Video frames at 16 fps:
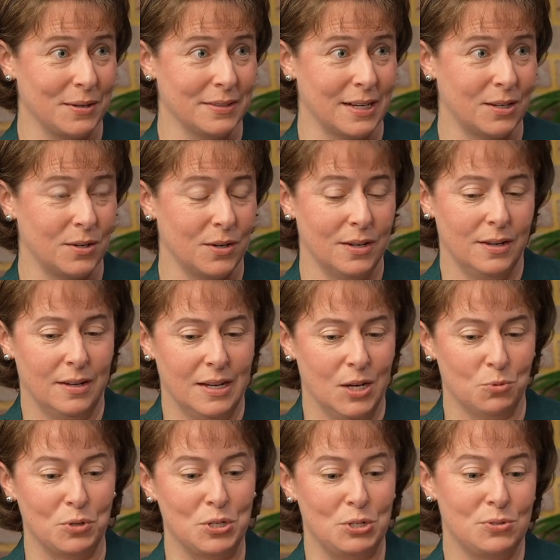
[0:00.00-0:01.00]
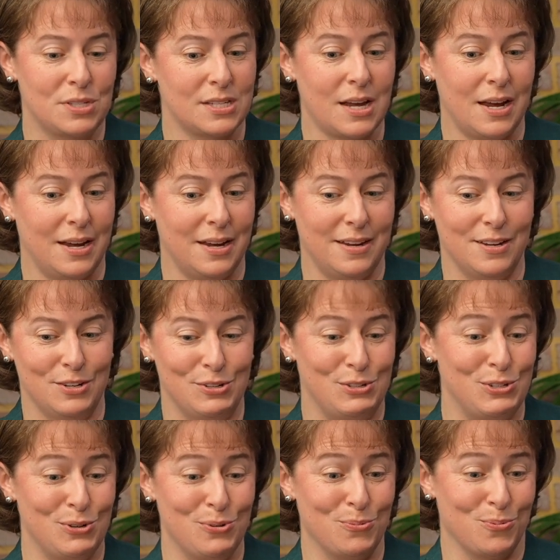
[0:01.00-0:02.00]
Like when you say
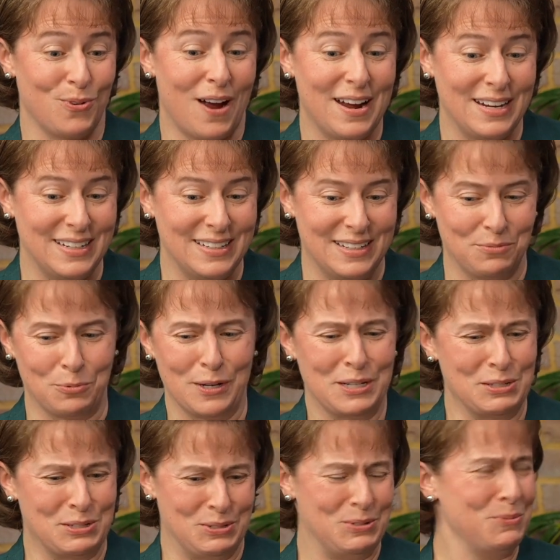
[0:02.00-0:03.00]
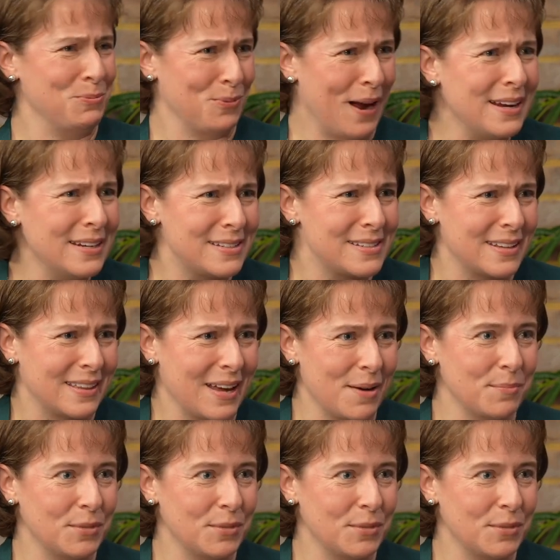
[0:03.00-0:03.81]
do right, what is do right to them?